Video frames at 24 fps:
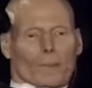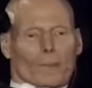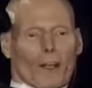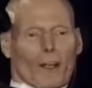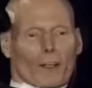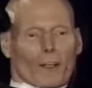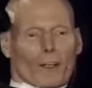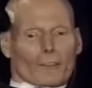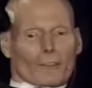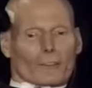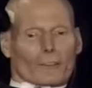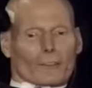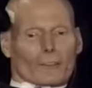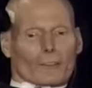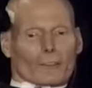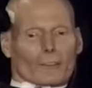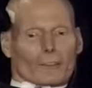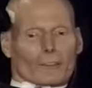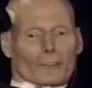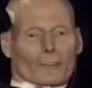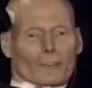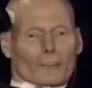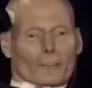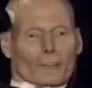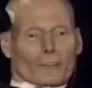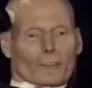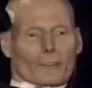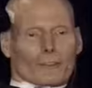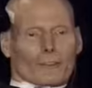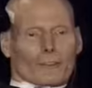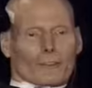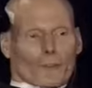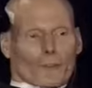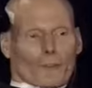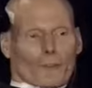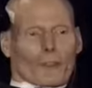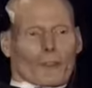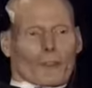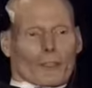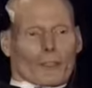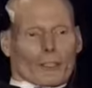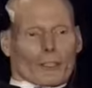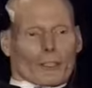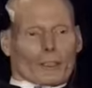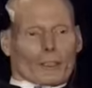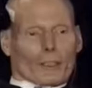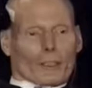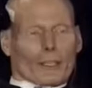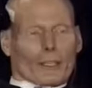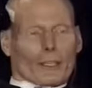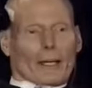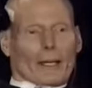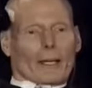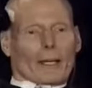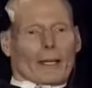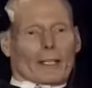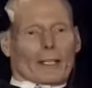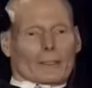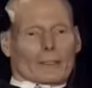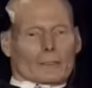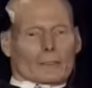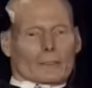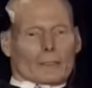No, you just do it. And